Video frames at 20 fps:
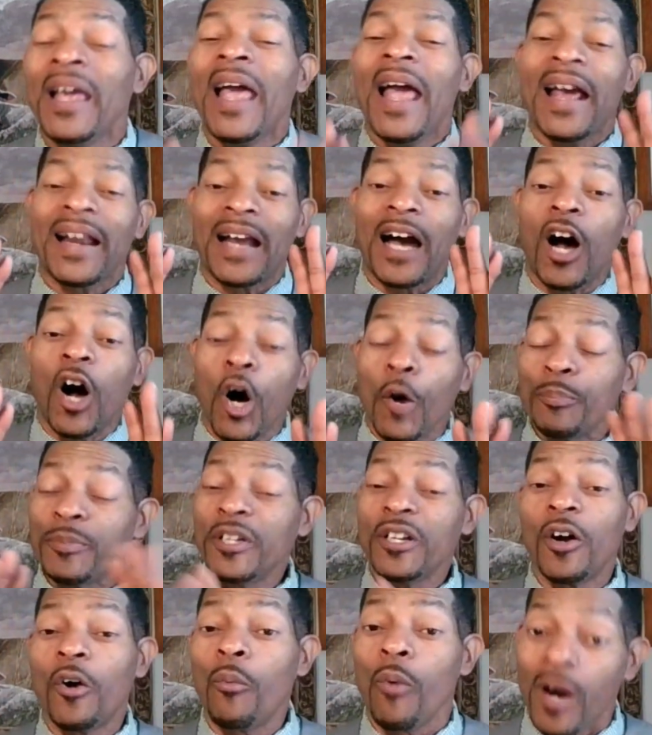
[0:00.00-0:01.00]
And I hope you
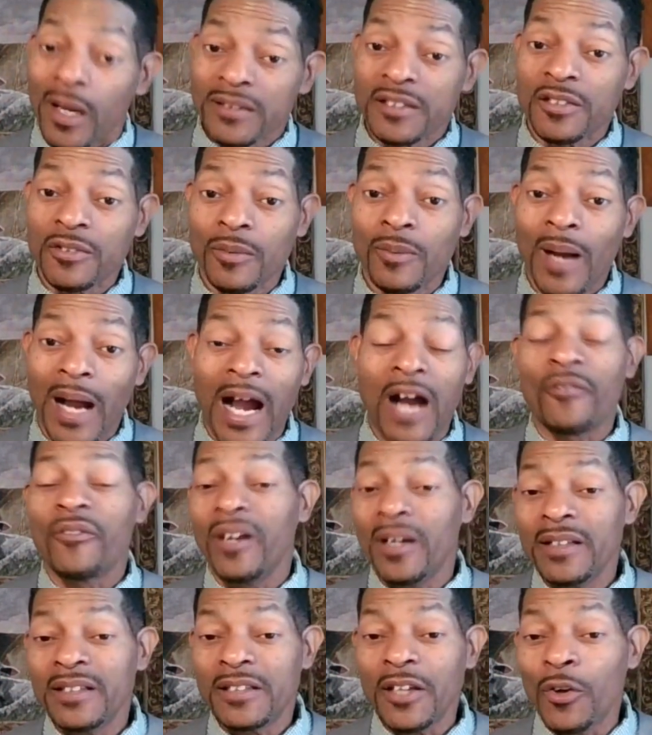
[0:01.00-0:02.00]
don't want to. I
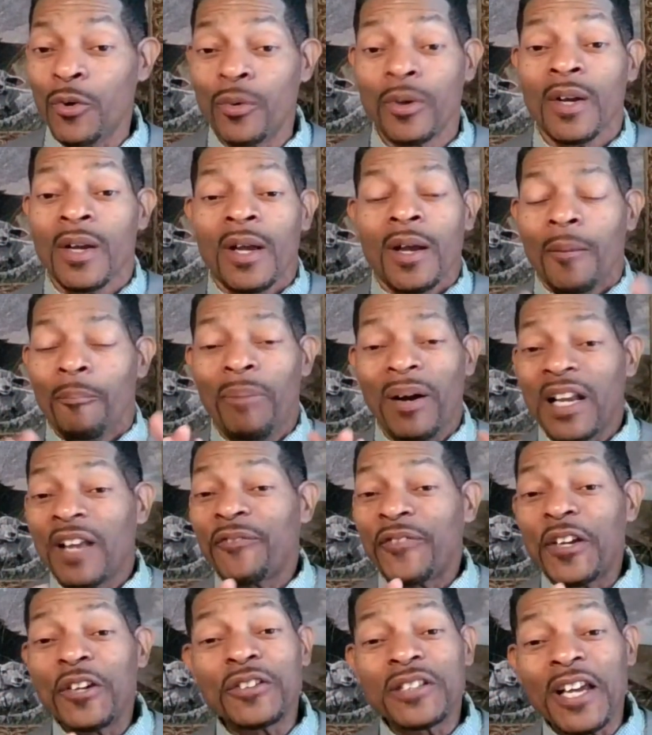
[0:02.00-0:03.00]
really do. But
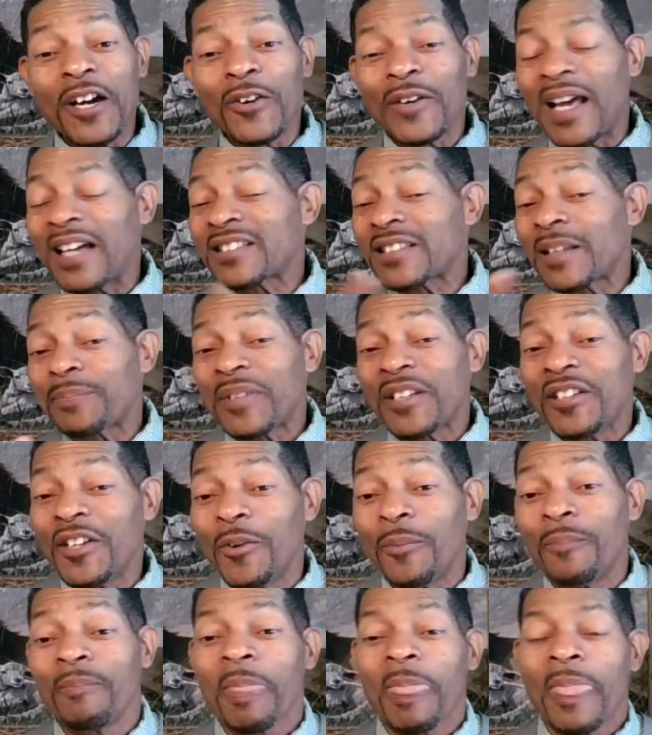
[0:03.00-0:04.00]
if you do, that's up to
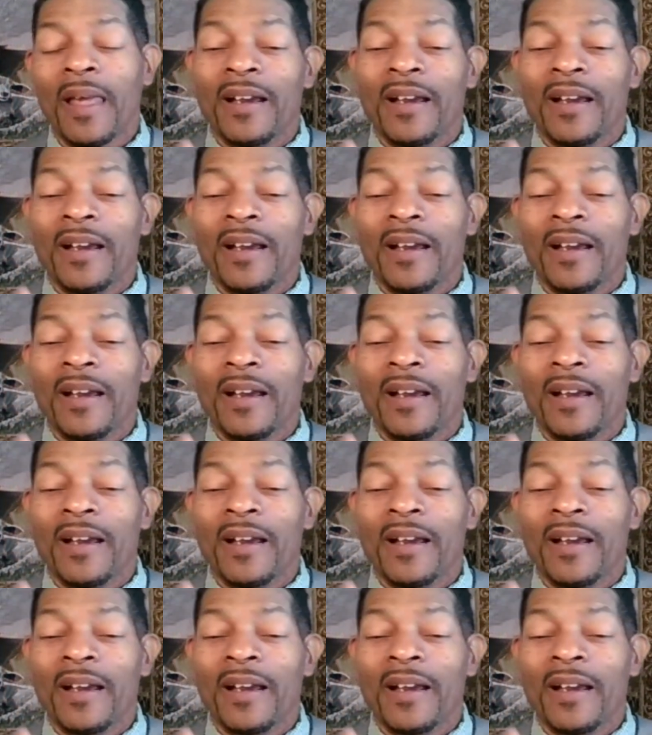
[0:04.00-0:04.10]
you.